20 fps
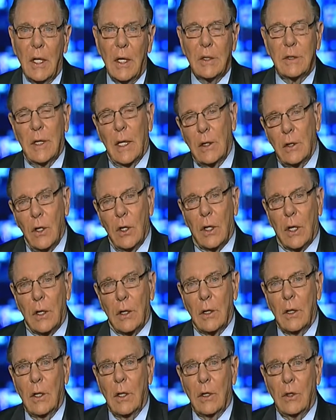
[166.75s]
is that look,
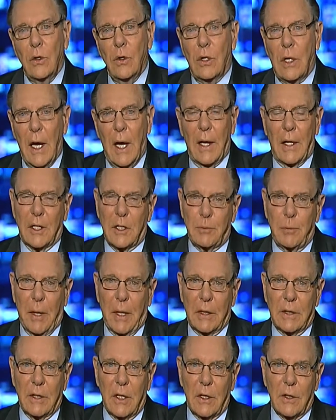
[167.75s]
it you can't
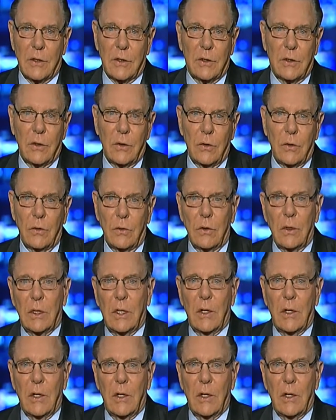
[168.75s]
expect us to